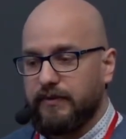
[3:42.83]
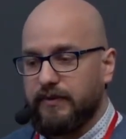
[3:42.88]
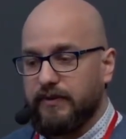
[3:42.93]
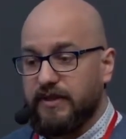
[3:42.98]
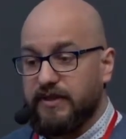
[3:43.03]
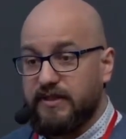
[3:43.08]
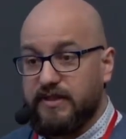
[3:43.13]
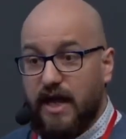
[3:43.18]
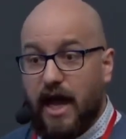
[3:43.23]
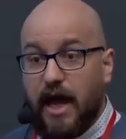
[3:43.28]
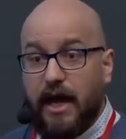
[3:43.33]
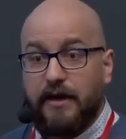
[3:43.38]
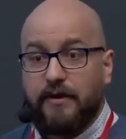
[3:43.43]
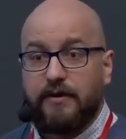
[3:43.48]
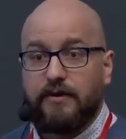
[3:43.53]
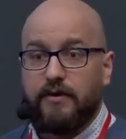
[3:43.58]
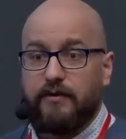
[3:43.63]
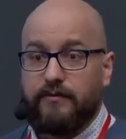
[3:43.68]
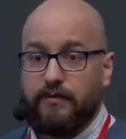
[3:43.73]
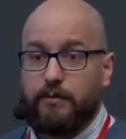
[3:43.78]

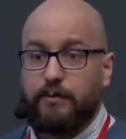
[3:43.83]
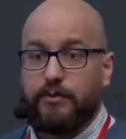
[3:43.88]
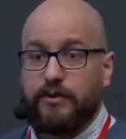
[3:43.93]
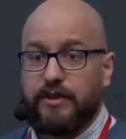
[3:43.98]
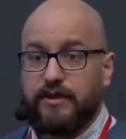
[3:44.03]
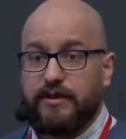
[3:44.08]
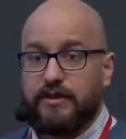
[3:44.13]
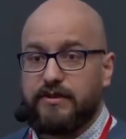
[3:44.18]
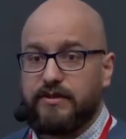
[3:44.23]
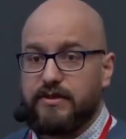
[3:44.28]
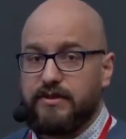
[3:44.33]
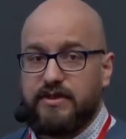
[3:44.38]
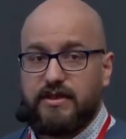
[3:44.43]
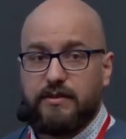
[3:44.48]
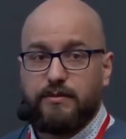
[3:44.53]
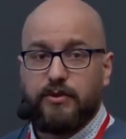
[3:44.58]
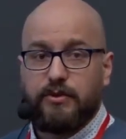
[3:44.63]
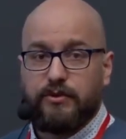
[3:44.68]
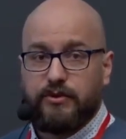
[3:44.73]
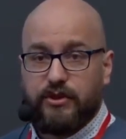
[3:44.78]
design of operating
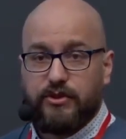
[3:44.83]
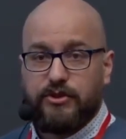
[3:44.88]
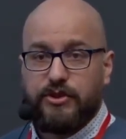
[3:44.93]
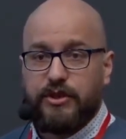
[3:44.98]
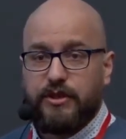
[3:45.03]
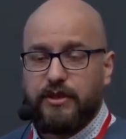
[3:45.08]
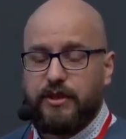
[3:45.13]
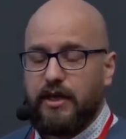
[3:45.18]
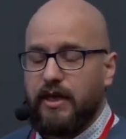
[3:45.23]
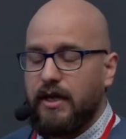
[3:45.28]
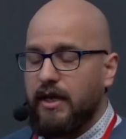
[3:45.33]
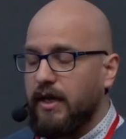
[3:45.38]
system or teaching